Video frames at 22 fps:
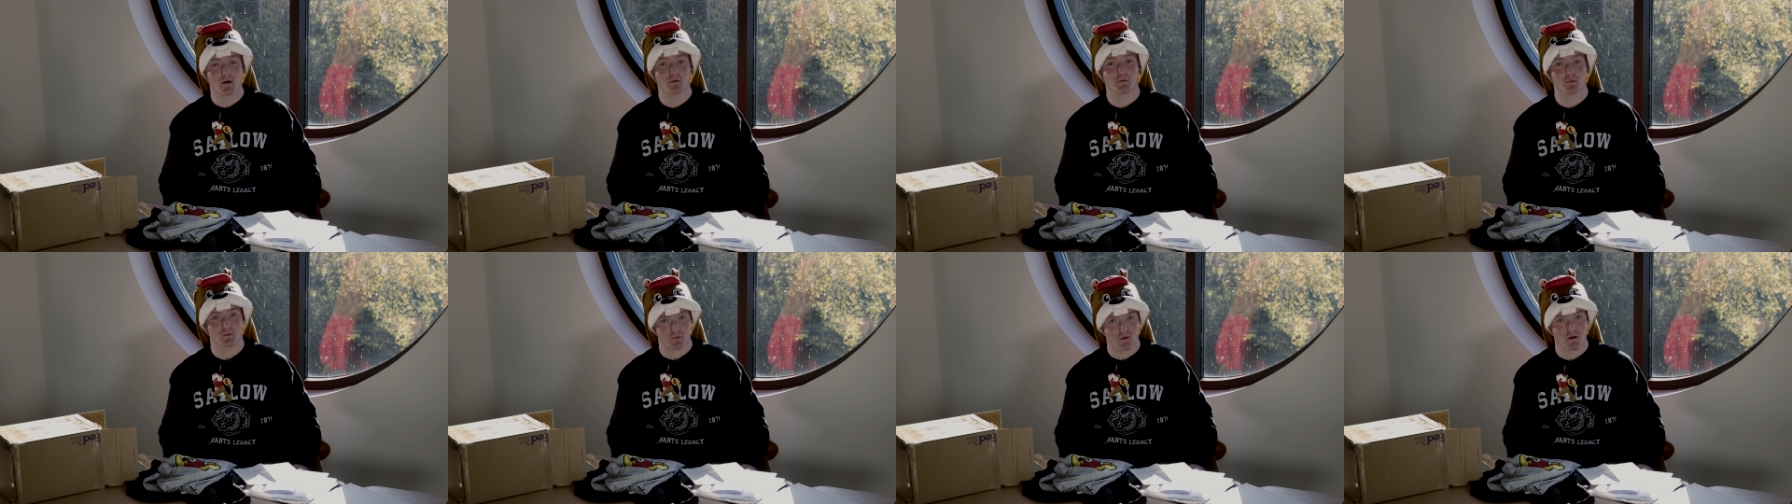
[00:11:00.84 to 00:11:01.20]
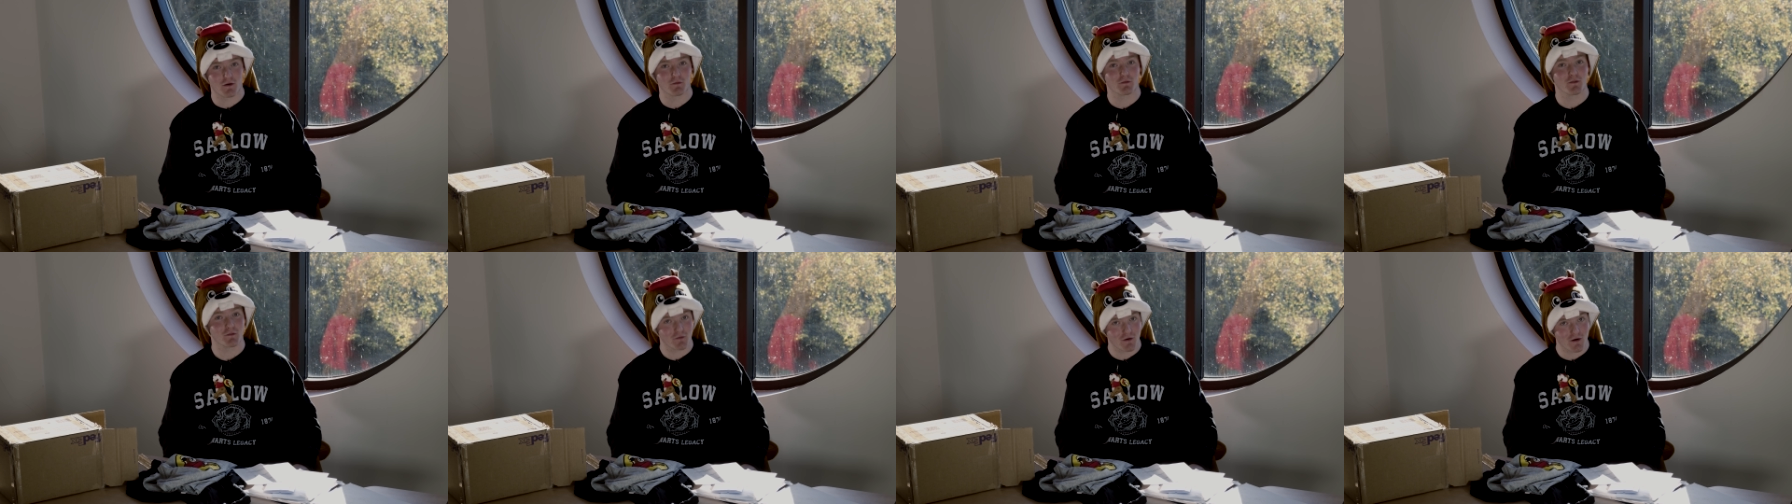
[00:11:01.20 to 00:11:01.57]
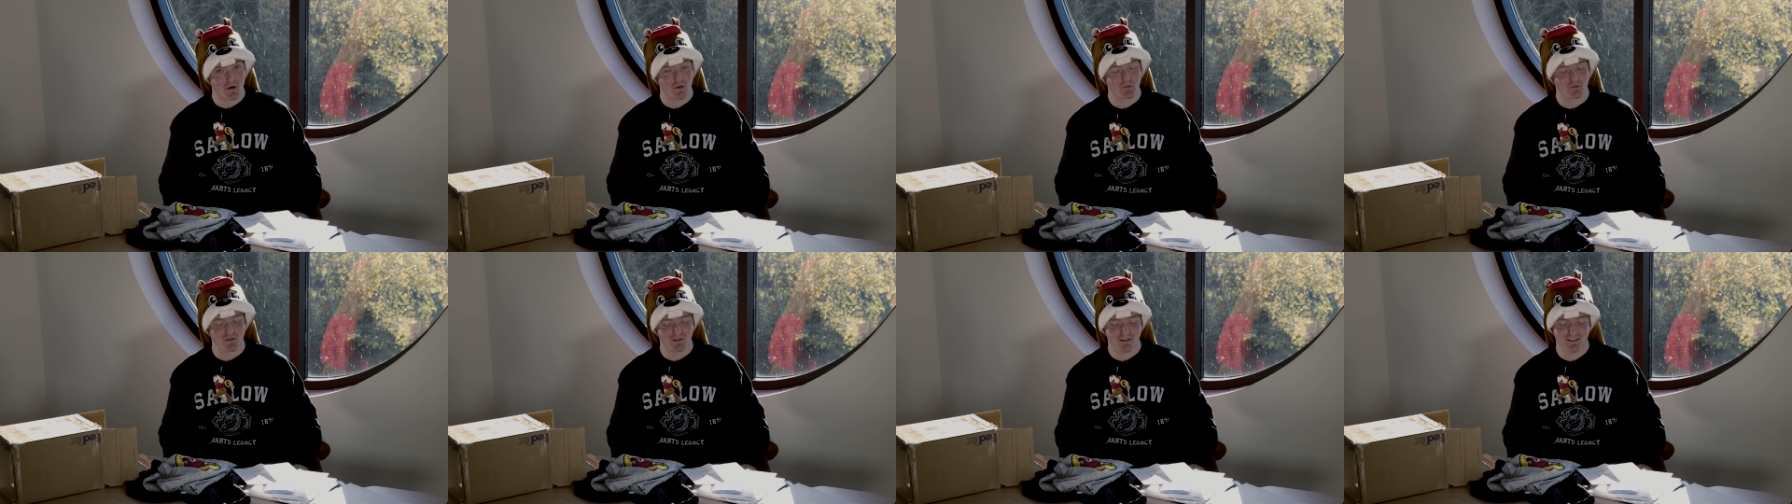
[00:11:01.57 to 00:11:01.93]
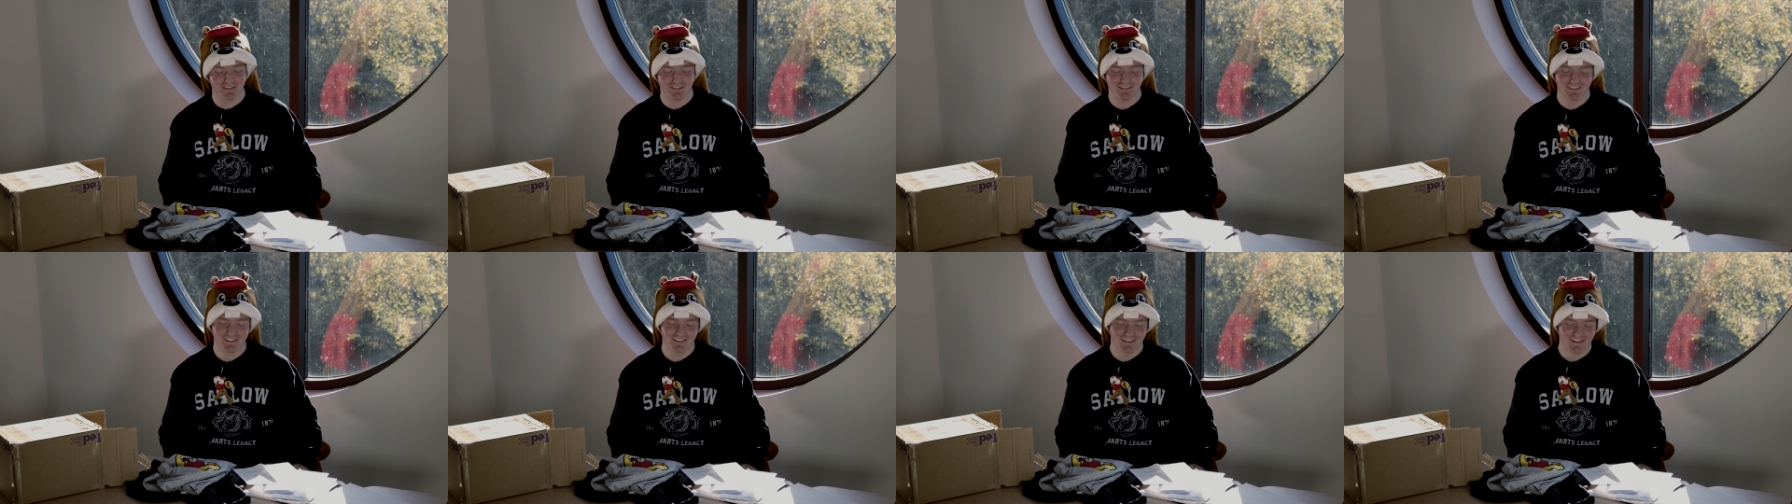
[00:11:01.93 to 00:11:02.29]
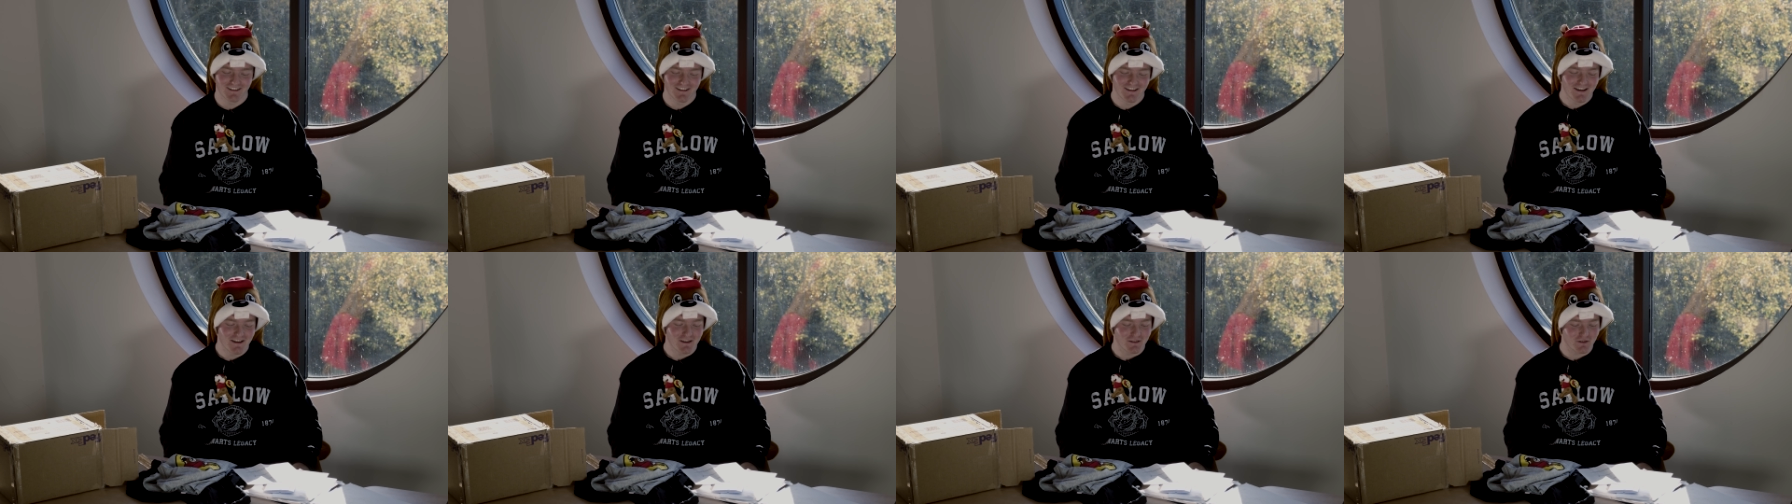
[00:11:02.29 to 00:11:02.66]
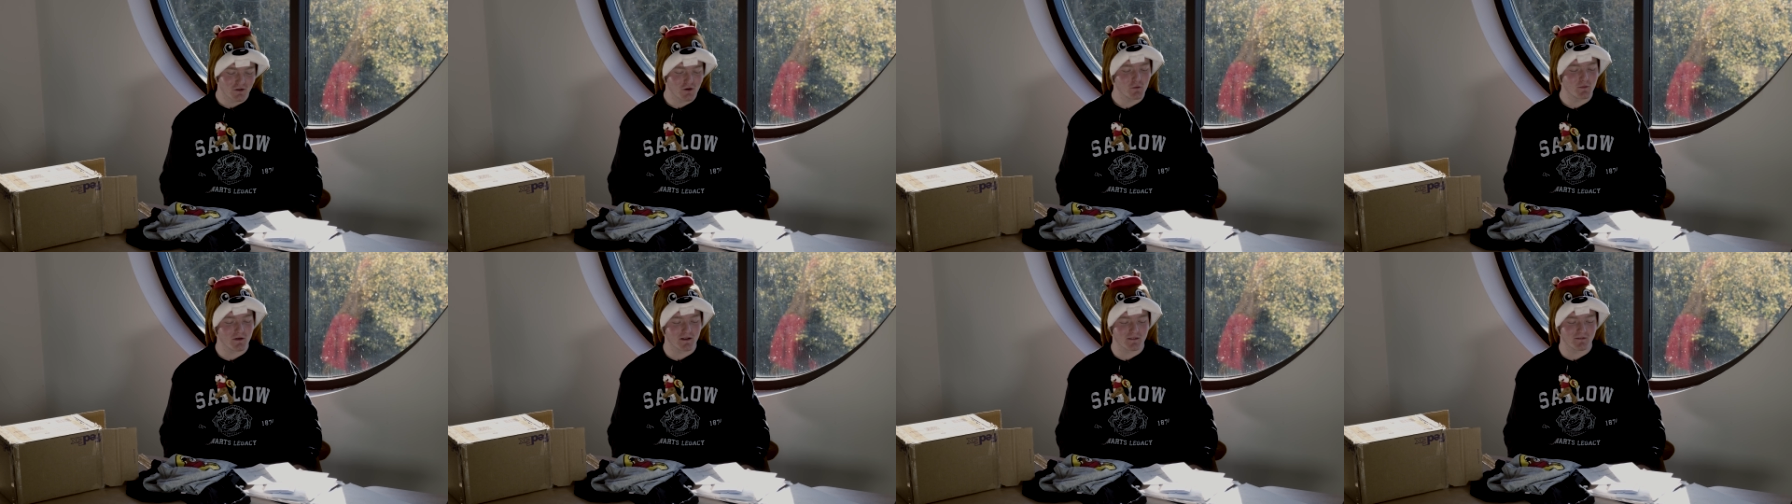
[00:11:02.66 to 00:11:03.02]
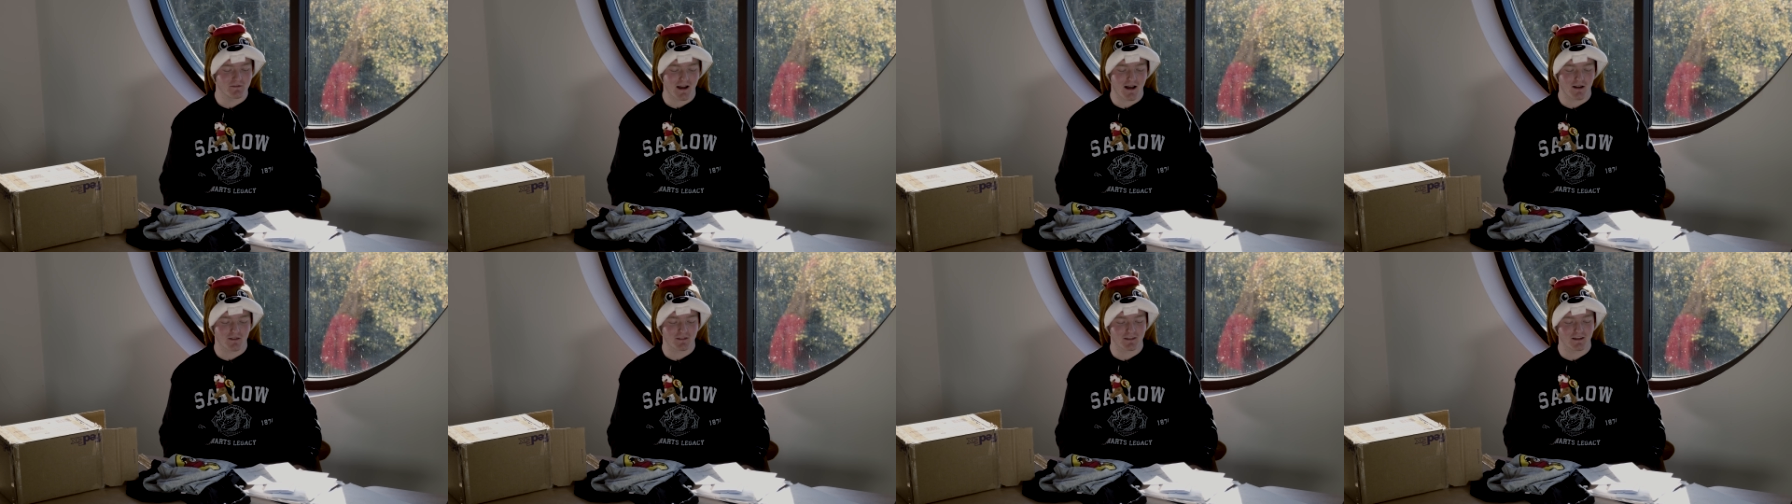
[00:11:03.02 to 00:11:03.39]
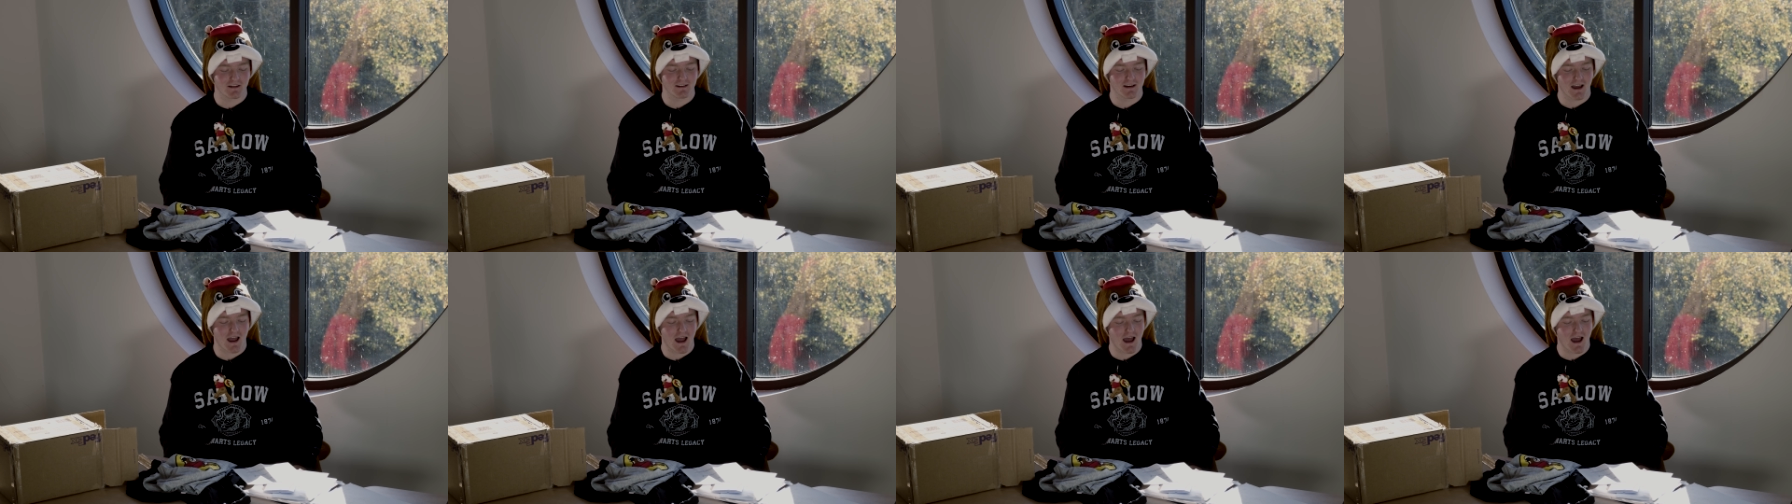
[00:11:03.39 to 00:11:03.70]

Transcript: Vavra Vavra Vavra, Euban Valner